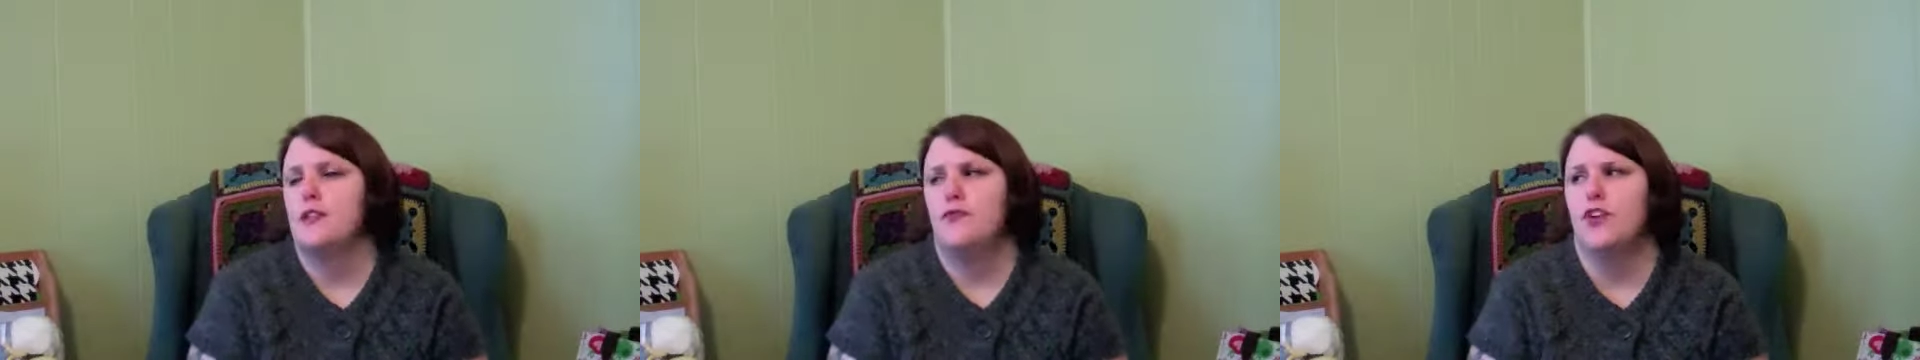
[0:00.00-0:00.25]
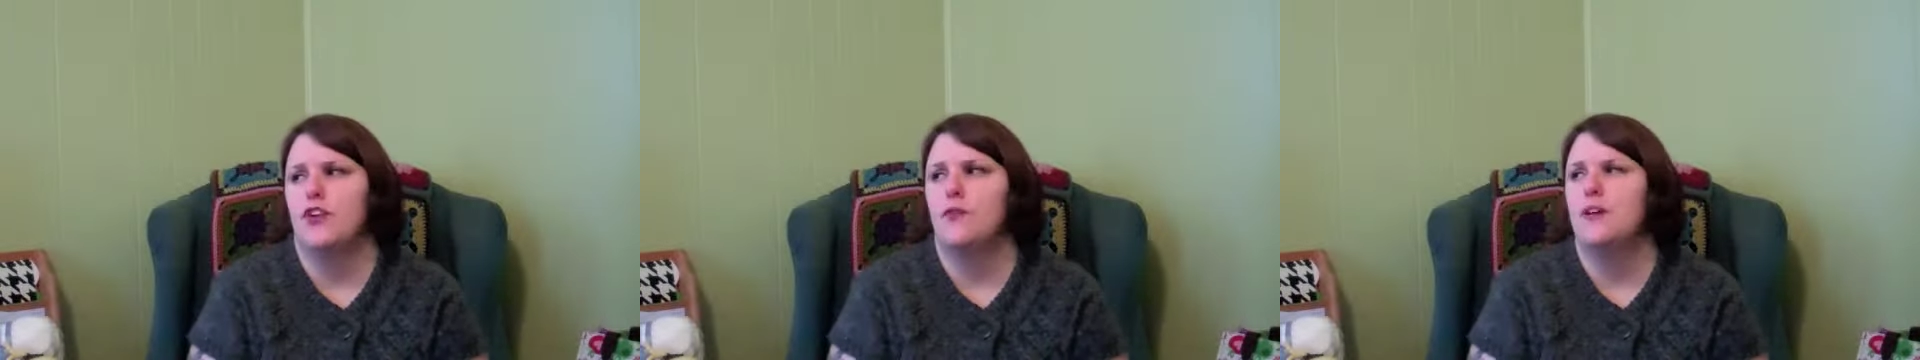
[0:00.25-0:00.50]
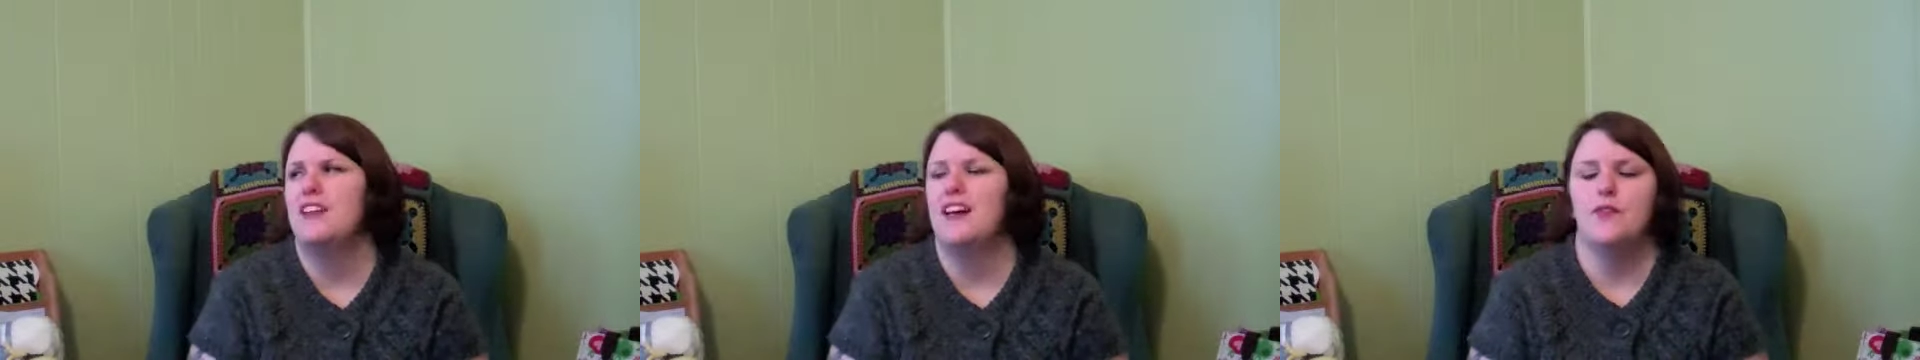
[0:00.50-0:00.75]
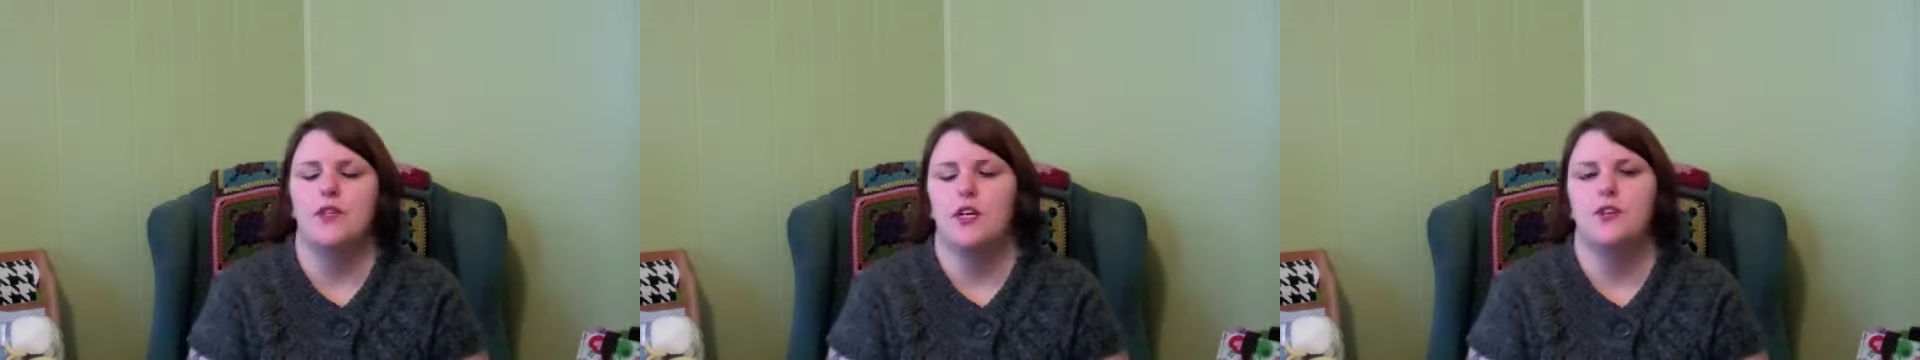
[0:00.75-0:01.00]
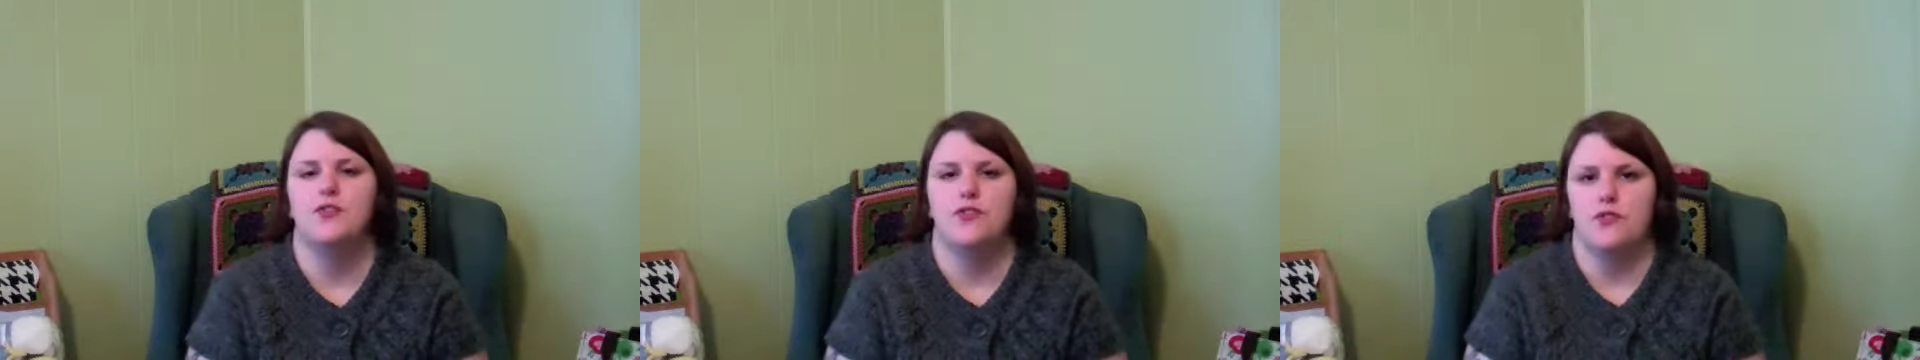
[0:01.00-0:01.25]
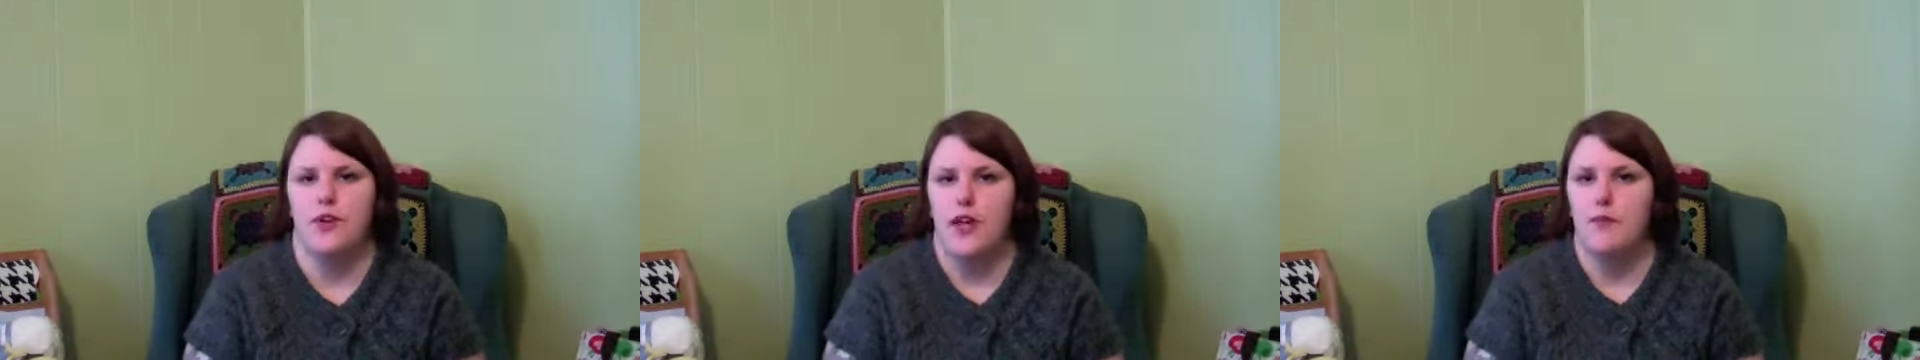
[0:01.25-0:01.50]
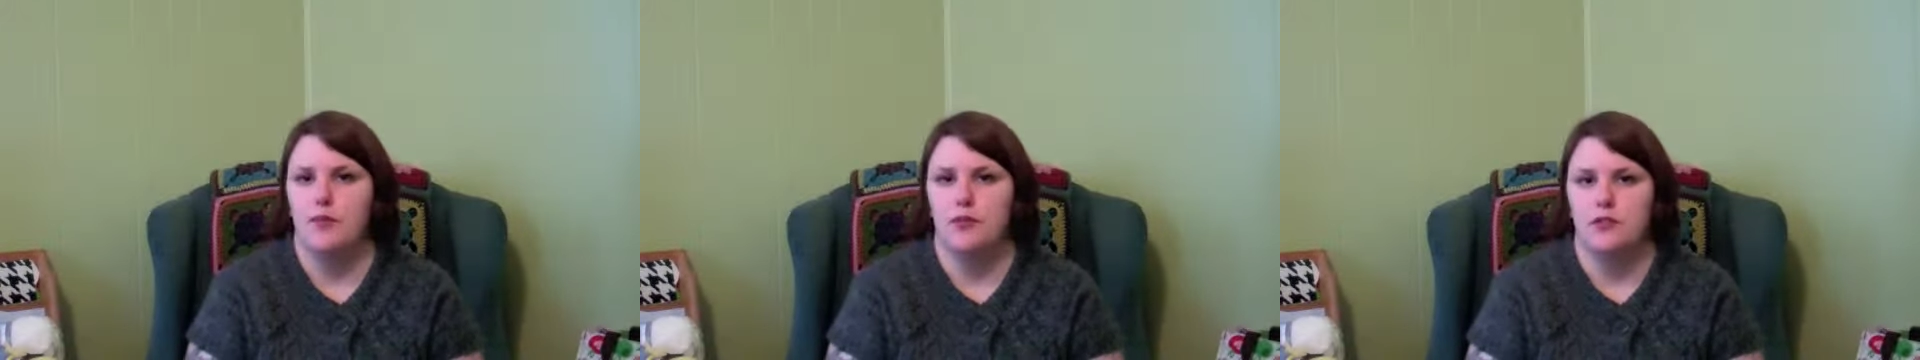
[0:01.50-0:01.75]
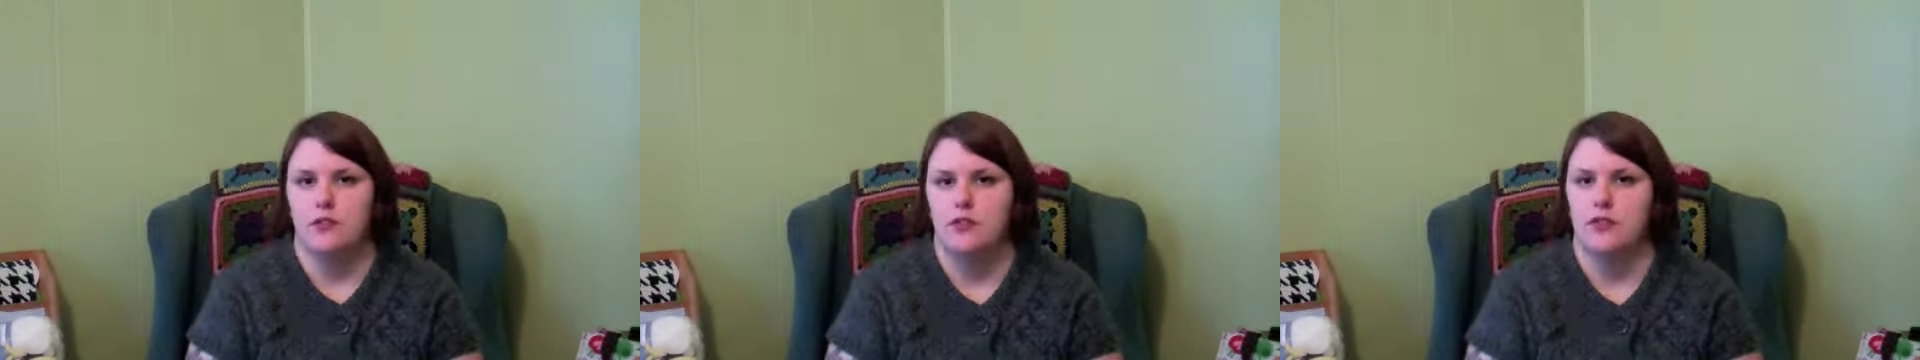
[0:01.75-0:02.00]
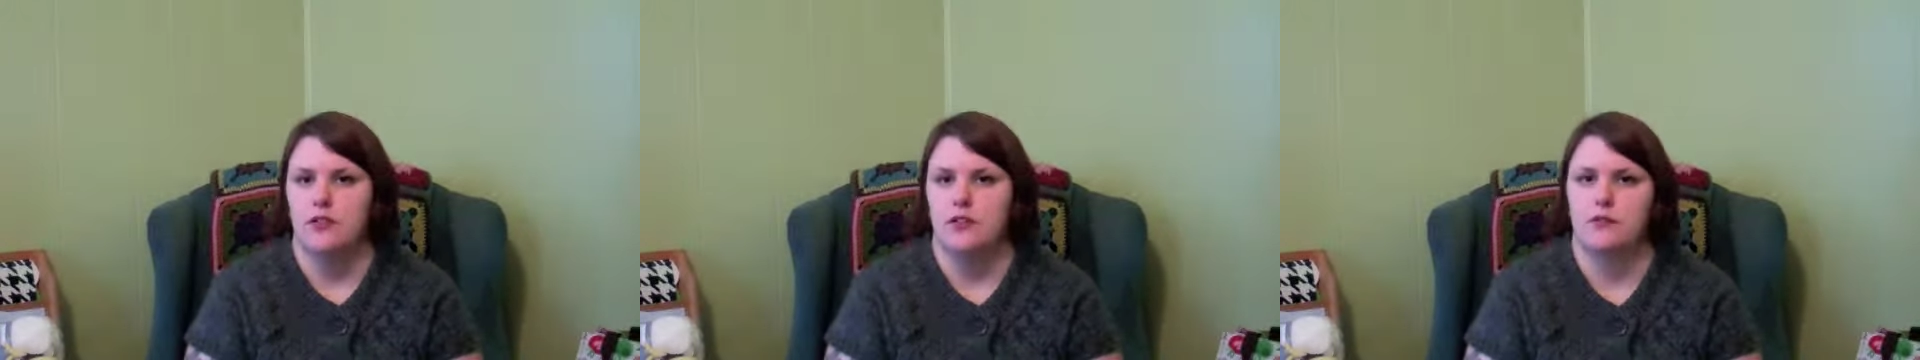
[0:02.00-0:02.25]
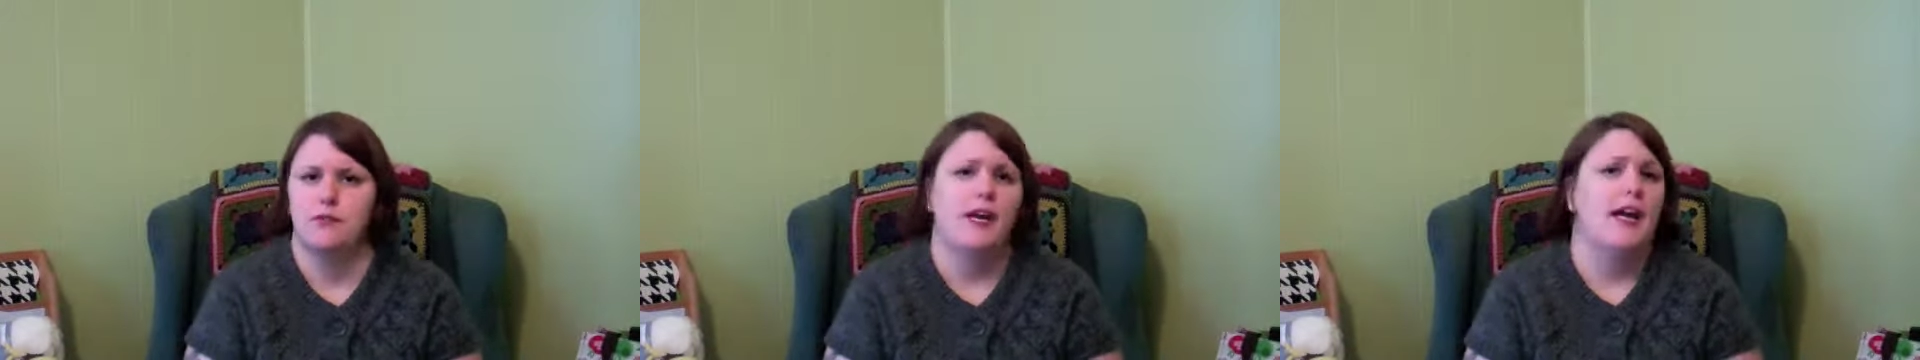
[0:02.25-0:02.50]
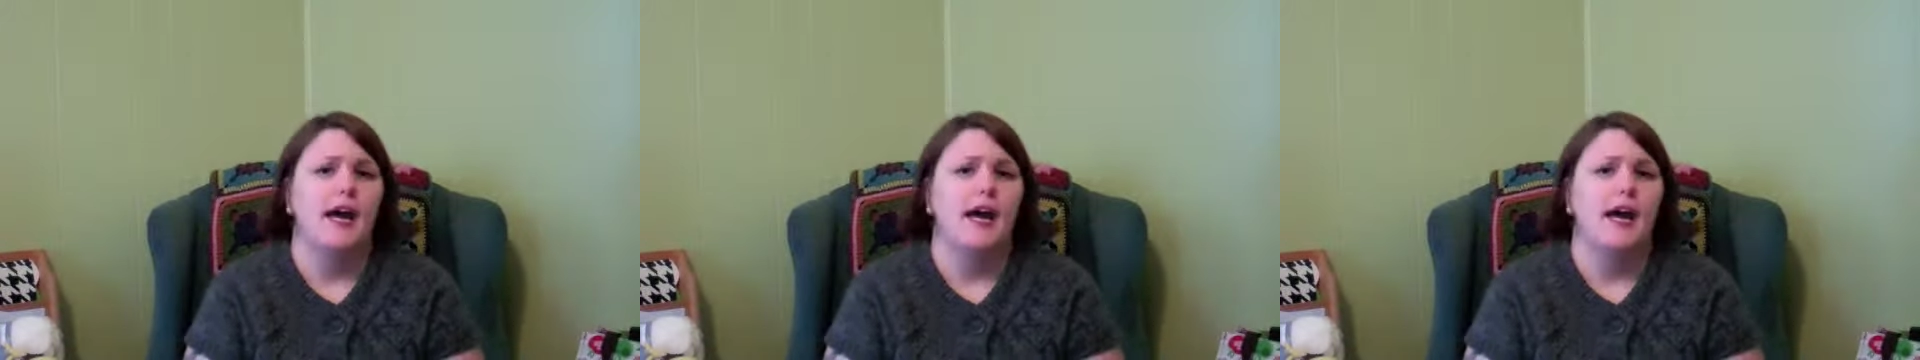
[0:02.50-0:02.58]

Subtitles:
I figured, well, that one goes through April, so